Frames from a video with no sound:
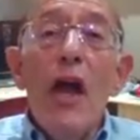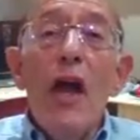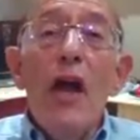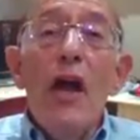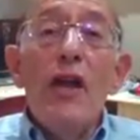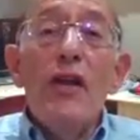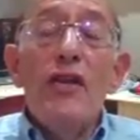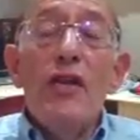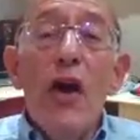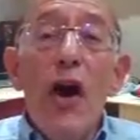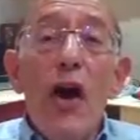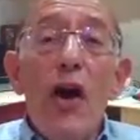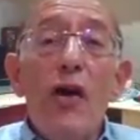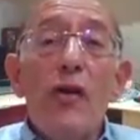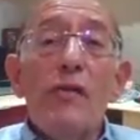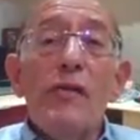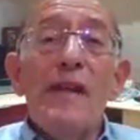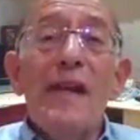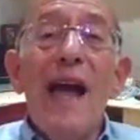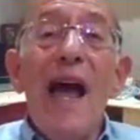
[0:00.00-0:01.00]
not
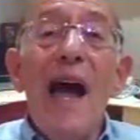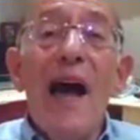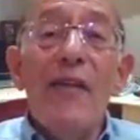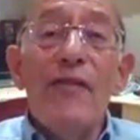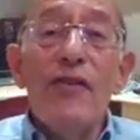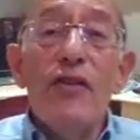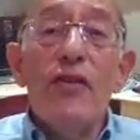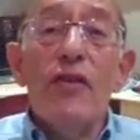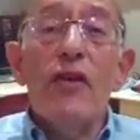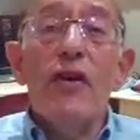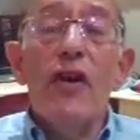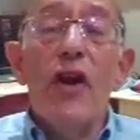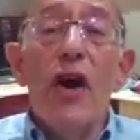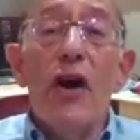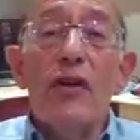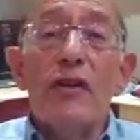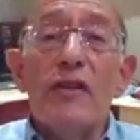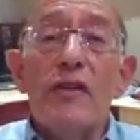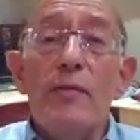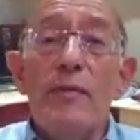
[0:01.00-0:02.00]
only have you
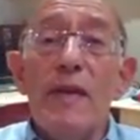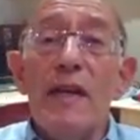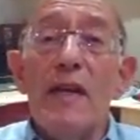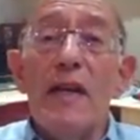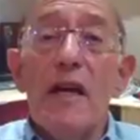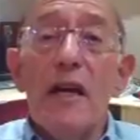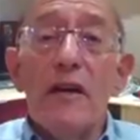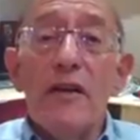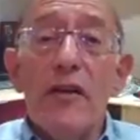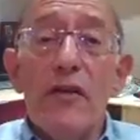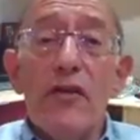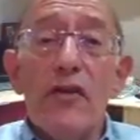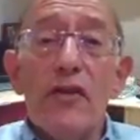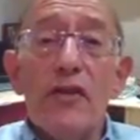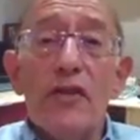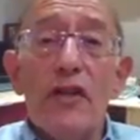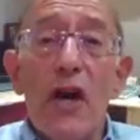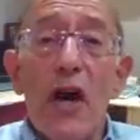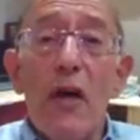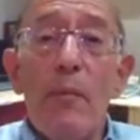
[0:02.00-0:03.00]
got to be good at the
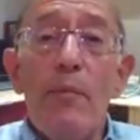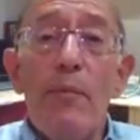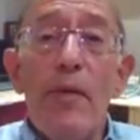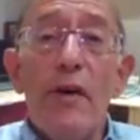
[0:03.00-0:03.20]
job,